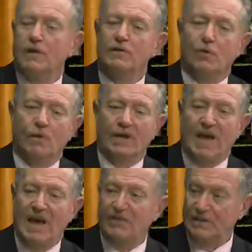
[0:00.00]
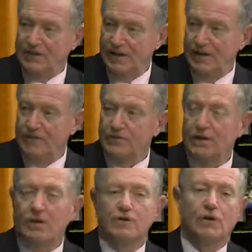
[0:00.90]
so we can have incentives.
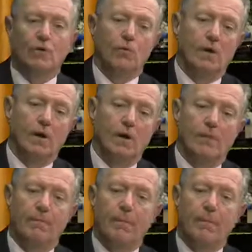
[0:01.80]
So